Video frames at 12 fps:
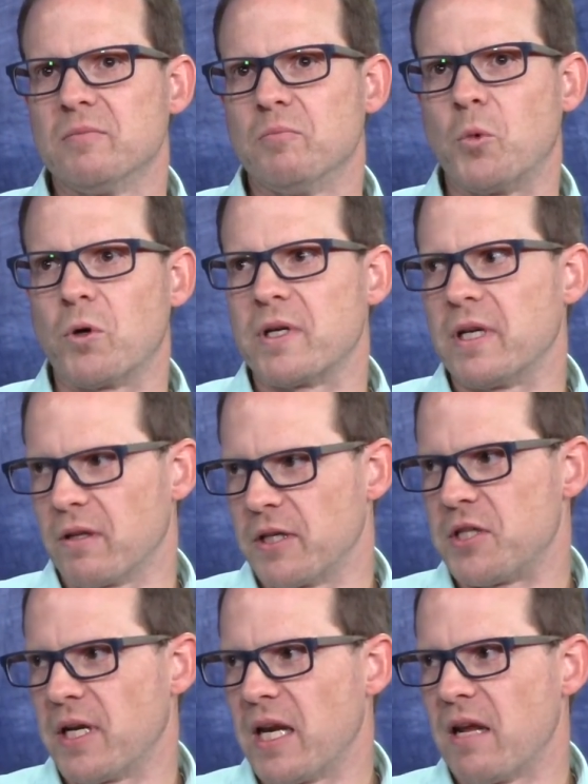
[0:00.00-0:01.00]
more
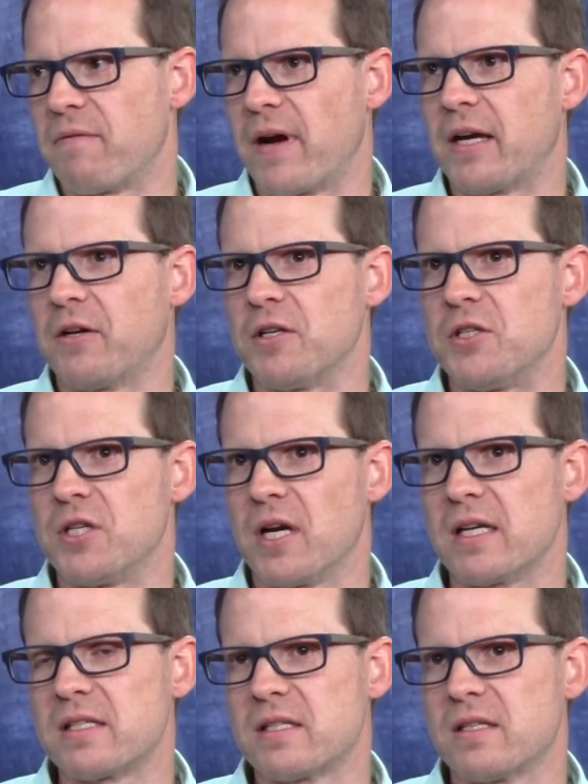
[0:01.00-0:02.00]
diligent, if I could
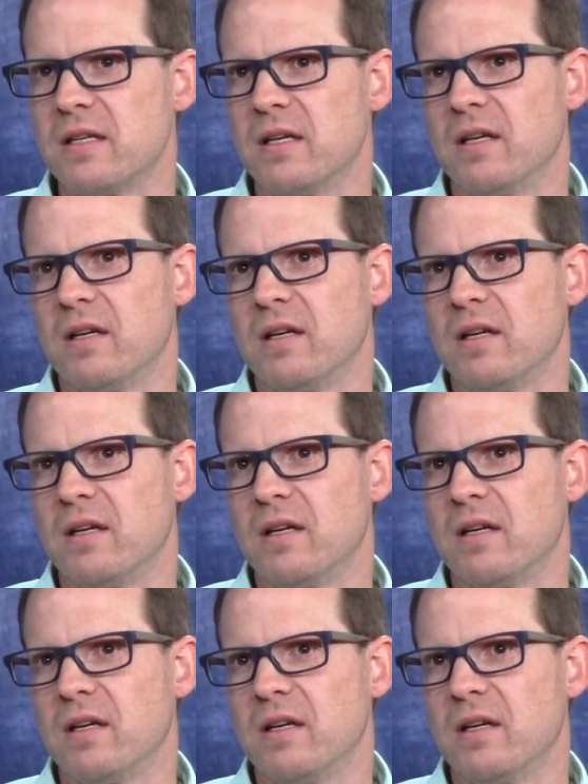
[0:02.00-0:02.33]
just,